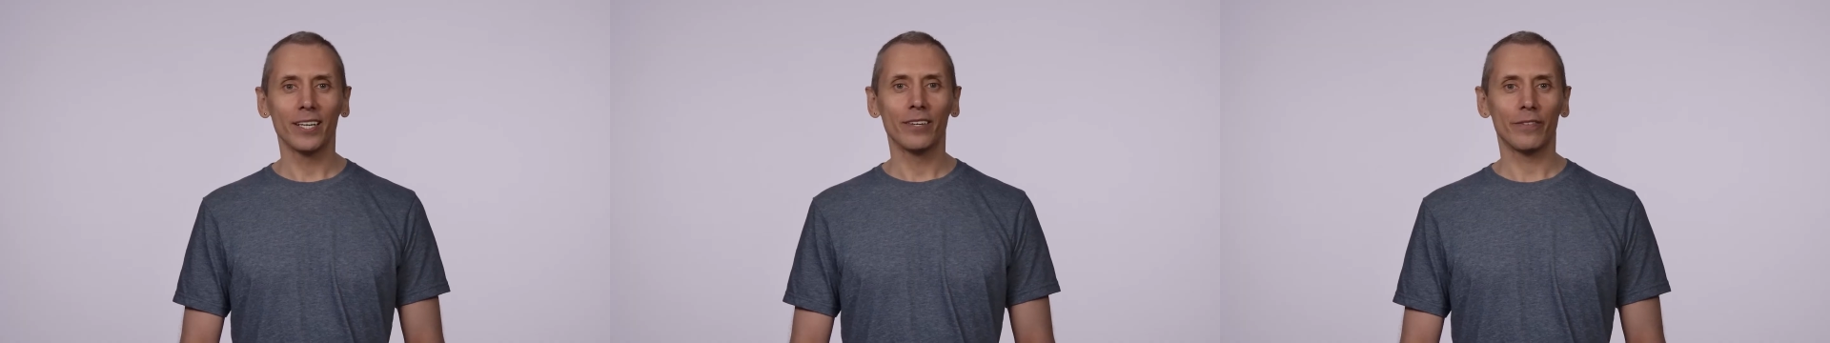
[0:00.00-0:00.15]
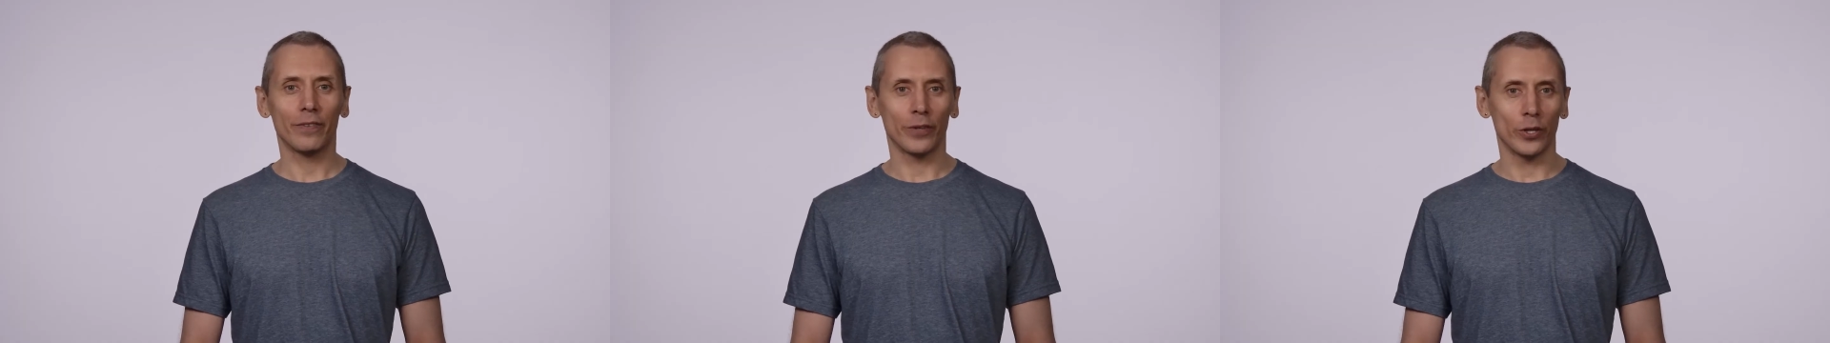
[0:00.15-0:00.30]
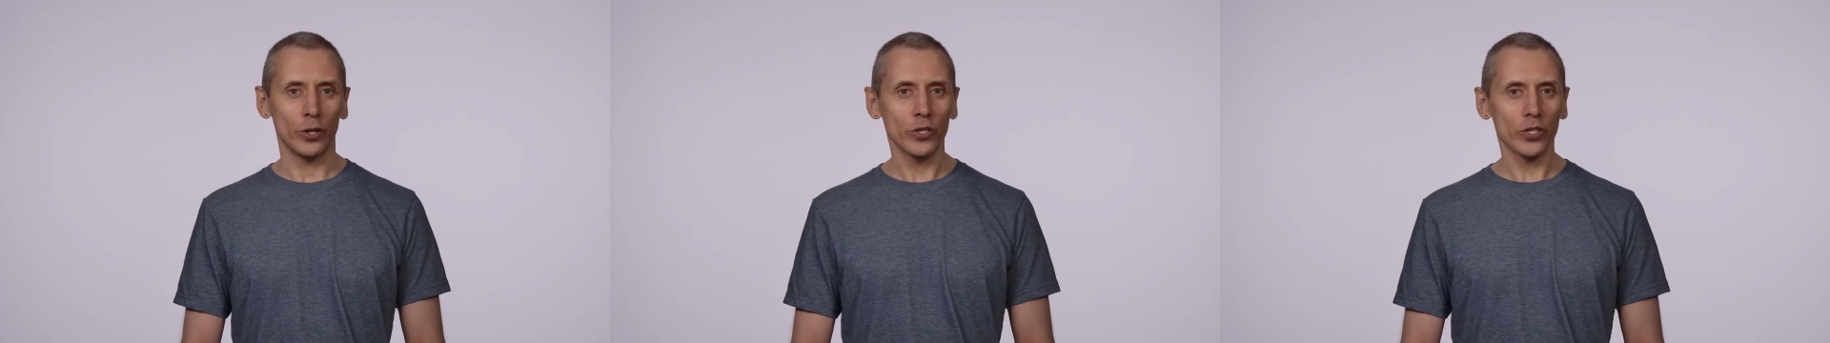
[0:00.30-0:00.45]

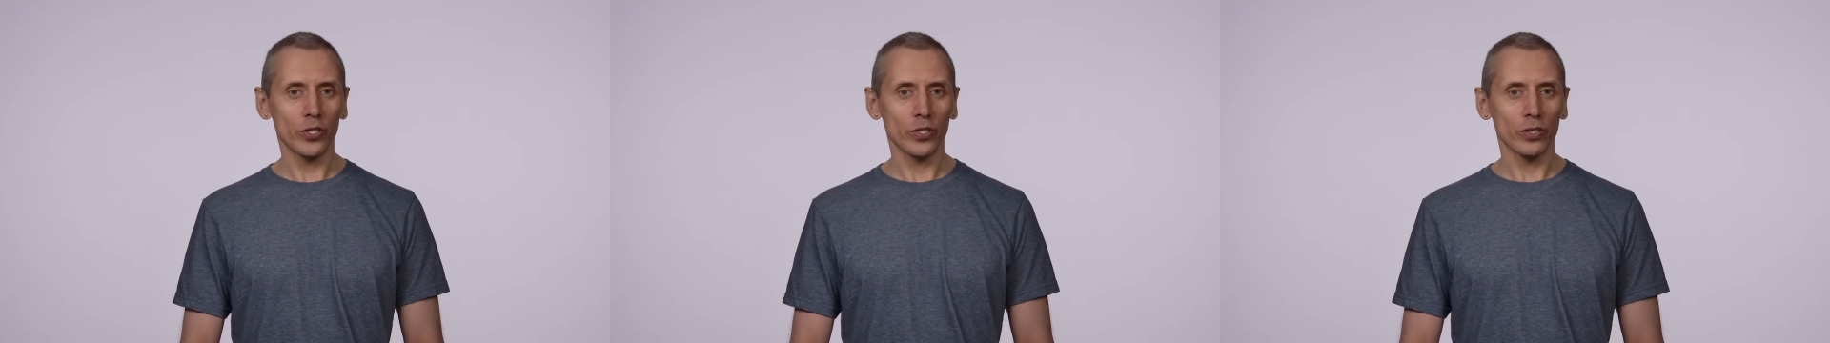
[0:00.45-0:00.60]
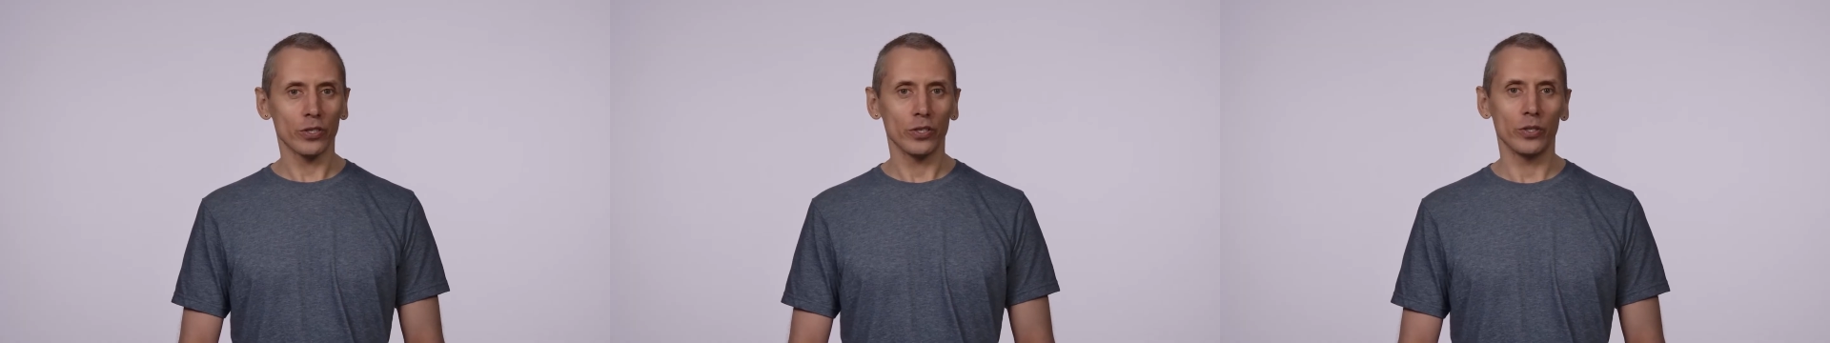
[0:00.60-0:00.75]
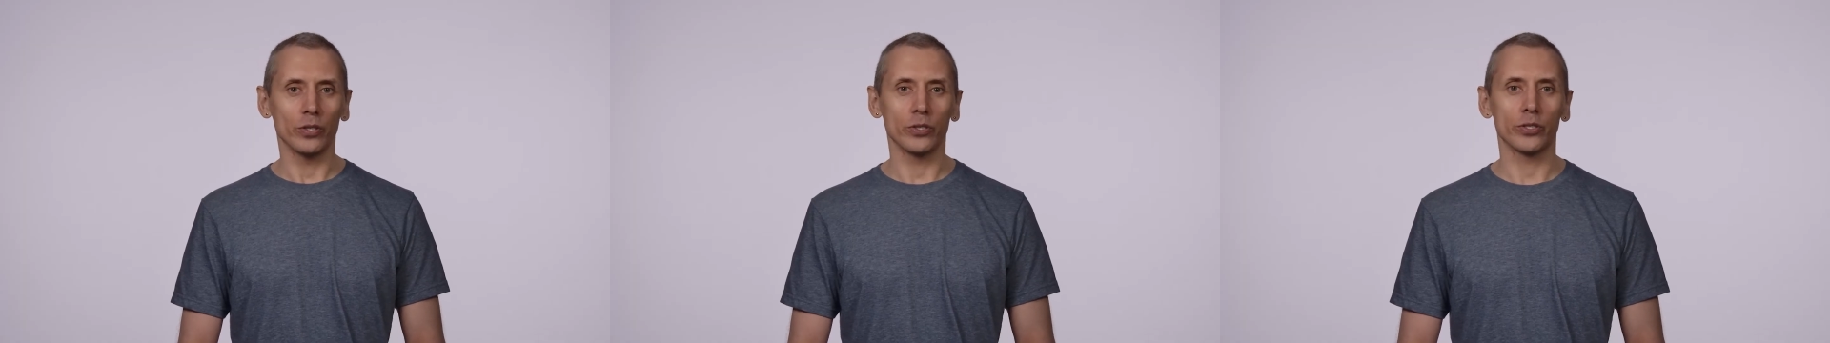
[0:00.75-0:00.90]
first,
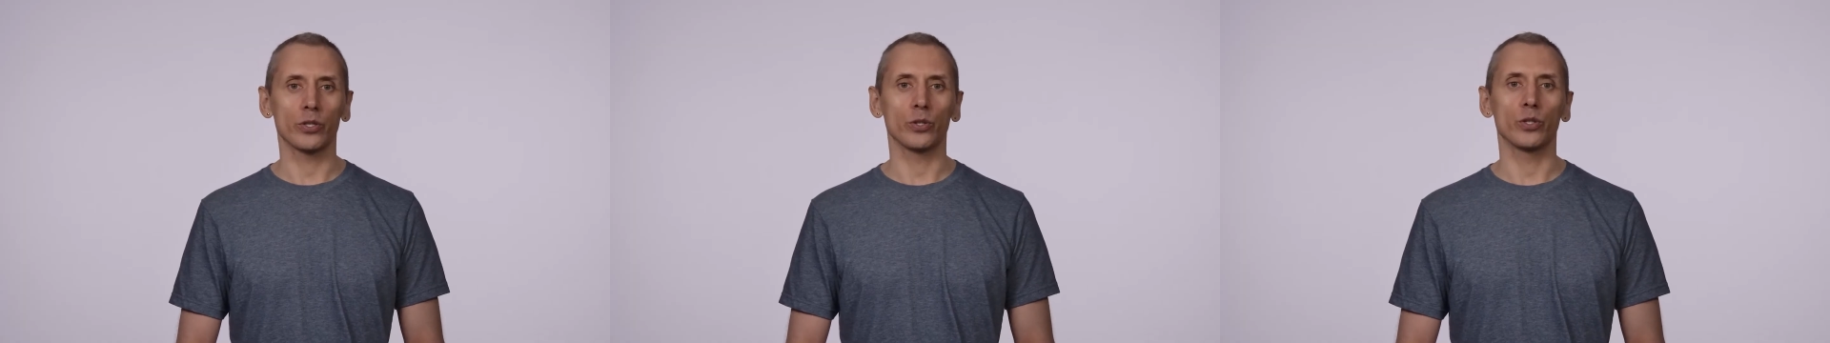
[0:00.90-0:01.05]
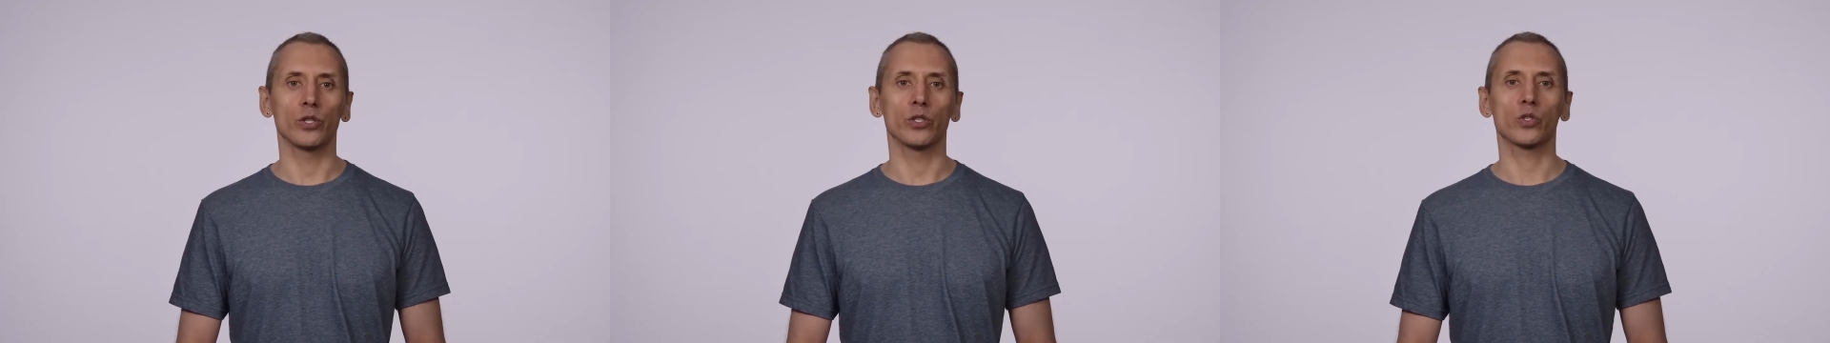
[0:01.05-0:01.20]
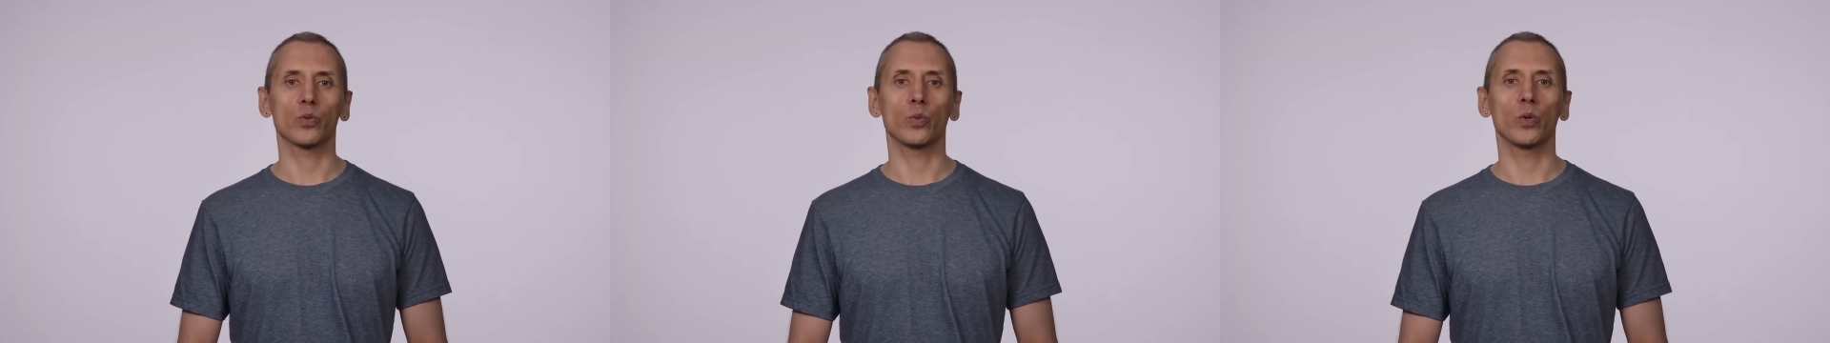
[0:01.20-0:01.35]
your
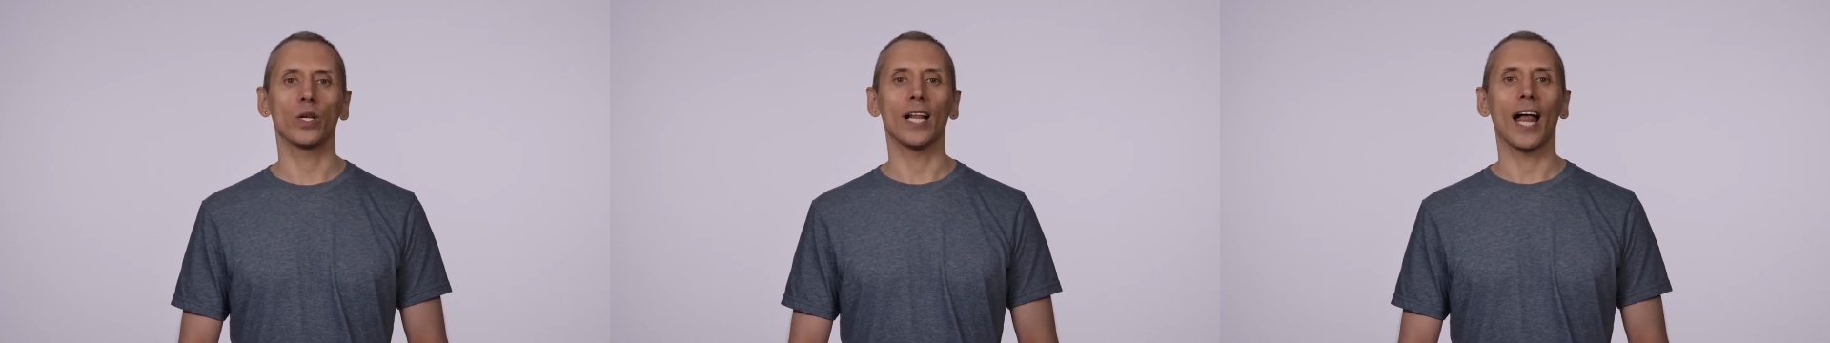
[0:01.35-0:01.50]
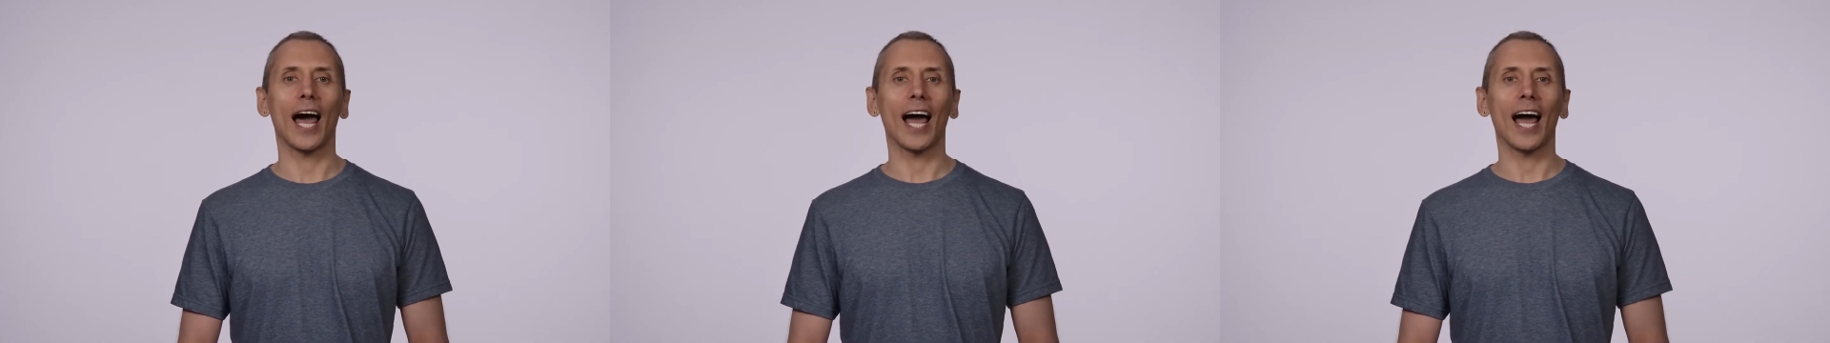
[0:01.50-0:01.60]
students will